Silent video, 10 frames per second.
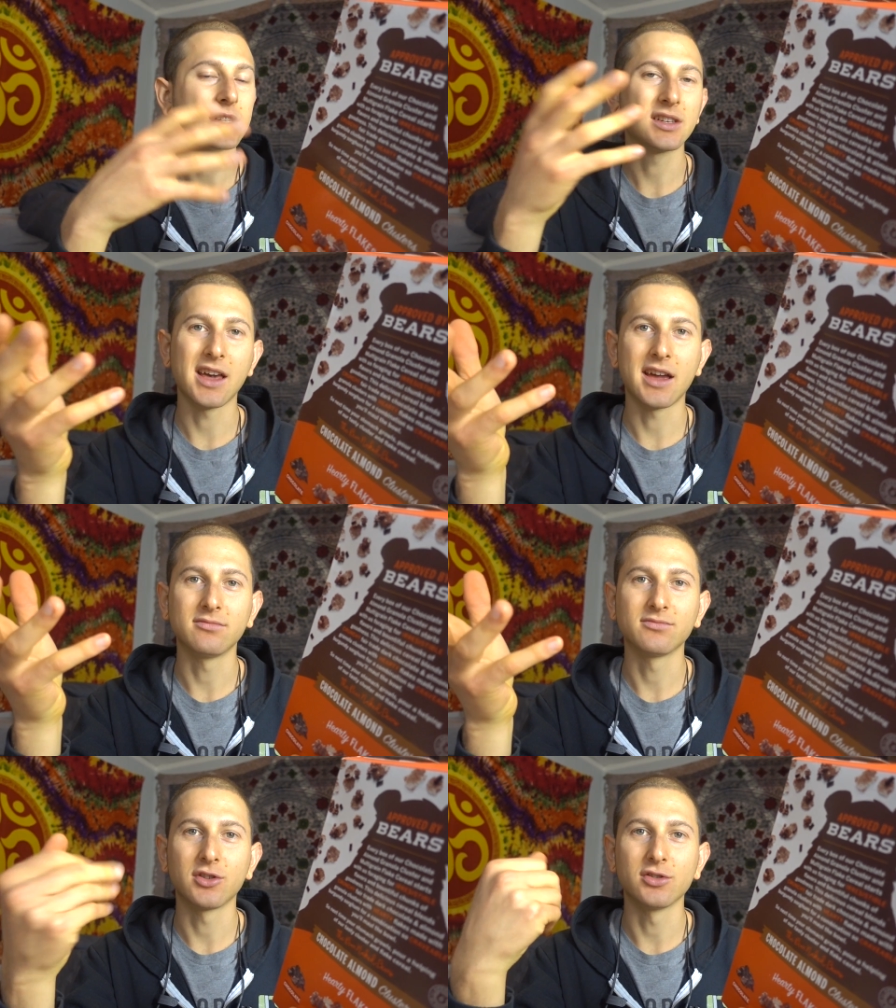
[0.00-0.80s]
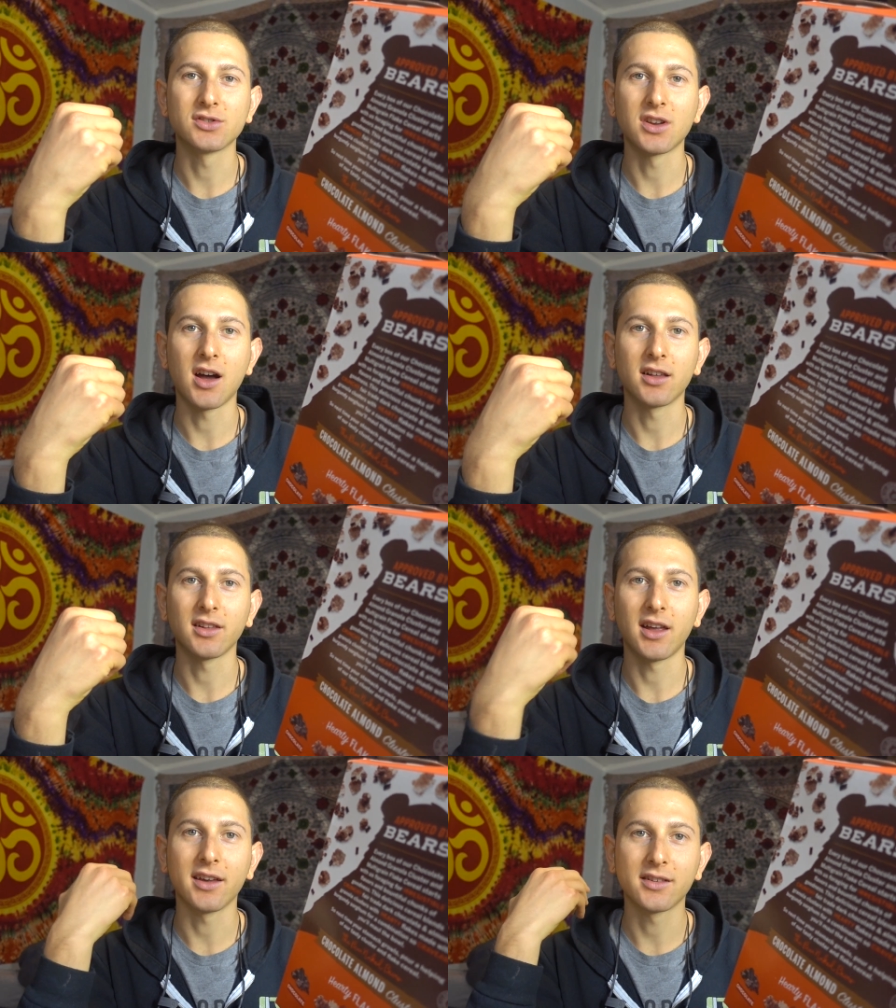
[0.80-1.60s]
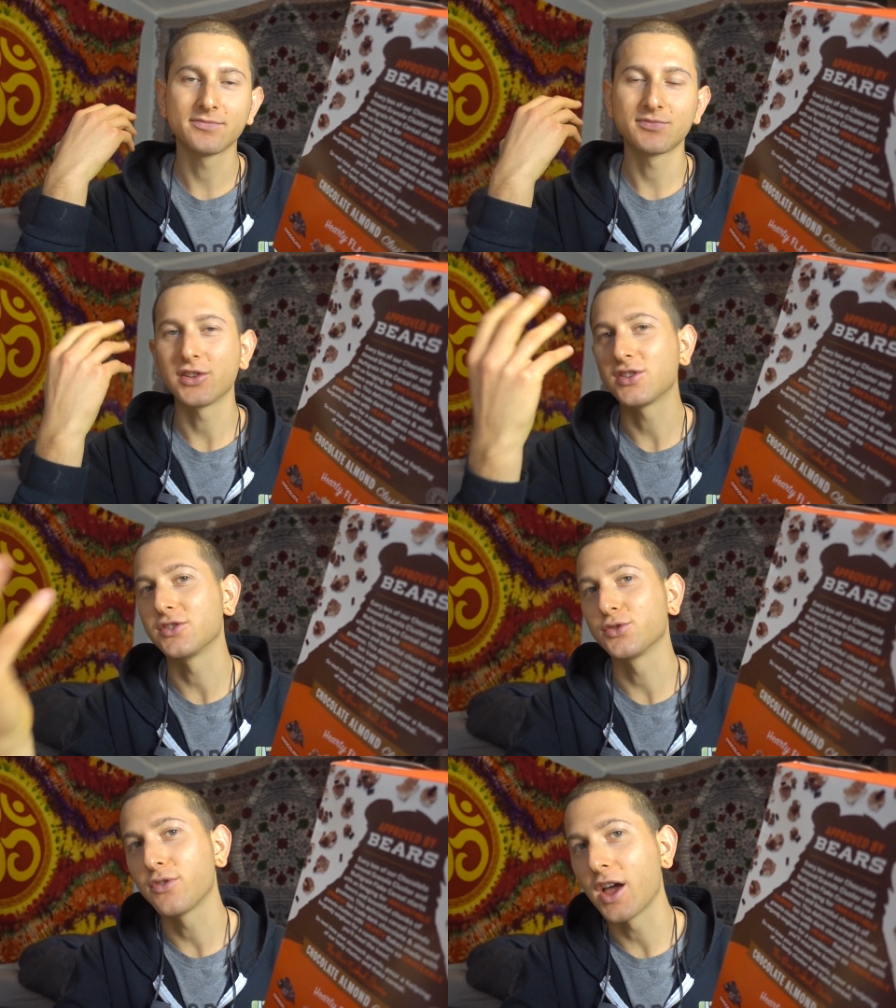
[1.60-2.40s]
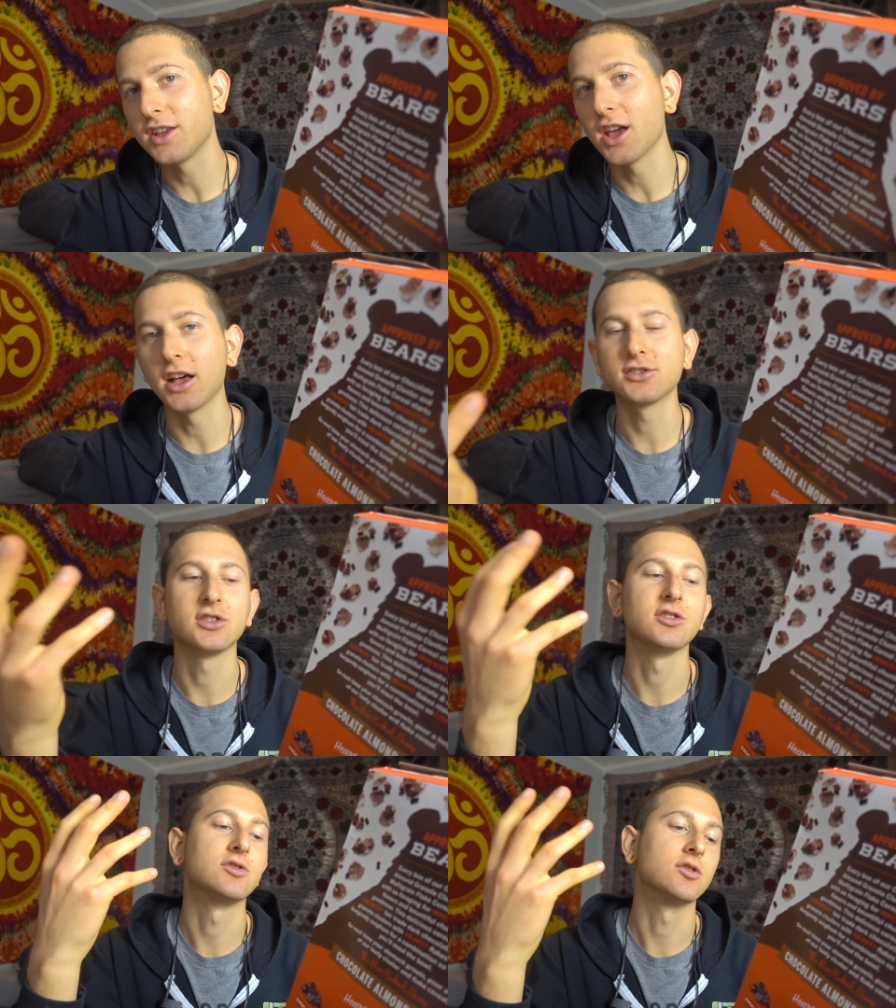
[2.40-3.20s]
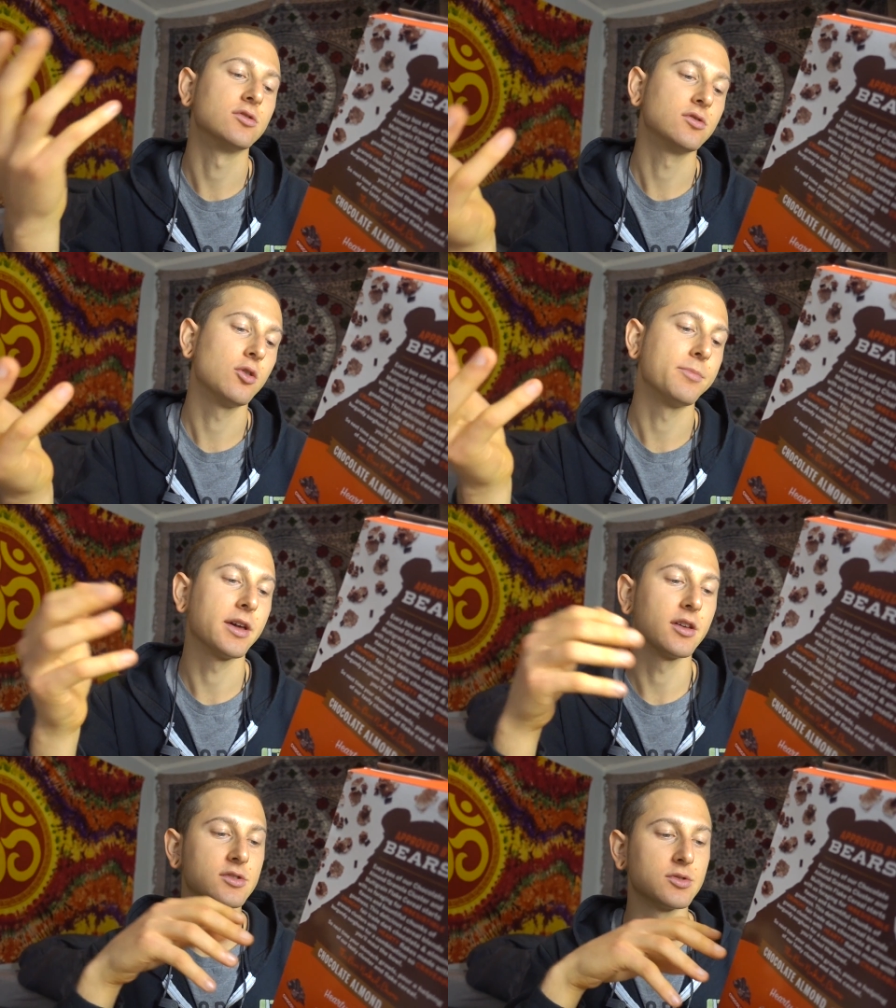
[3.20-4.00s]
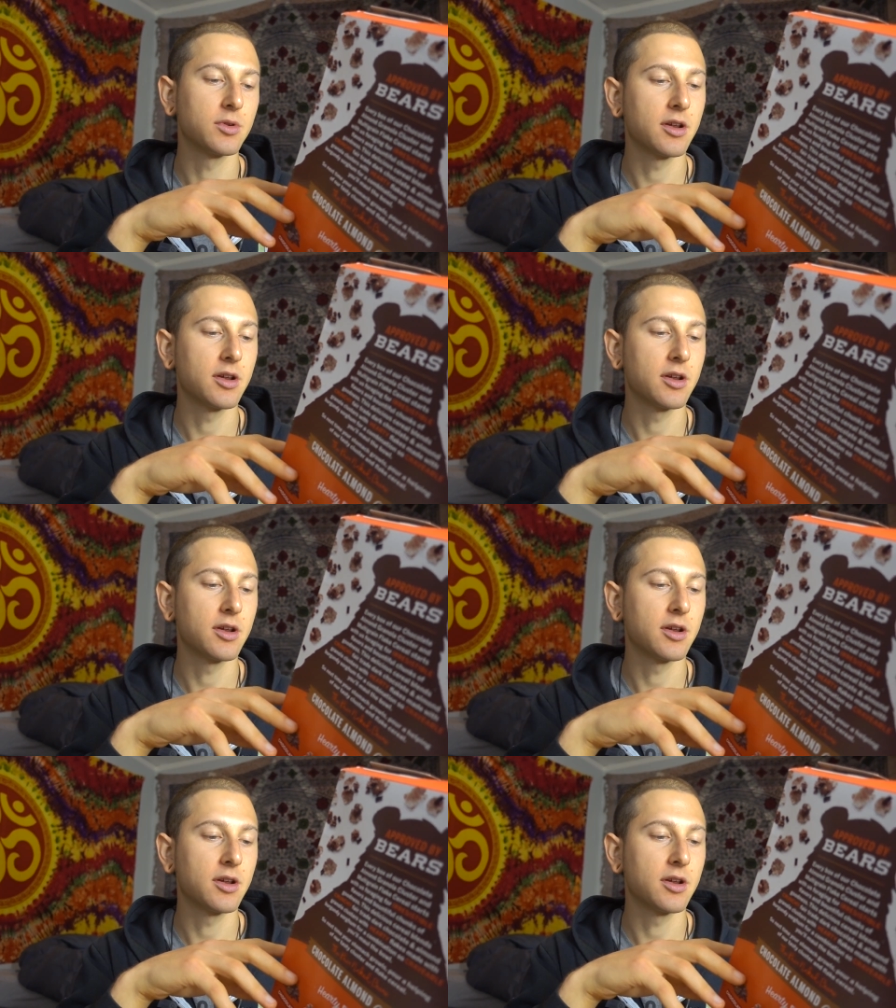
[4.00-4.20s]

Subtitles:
But again, there's not like essential fatty acids or omegas or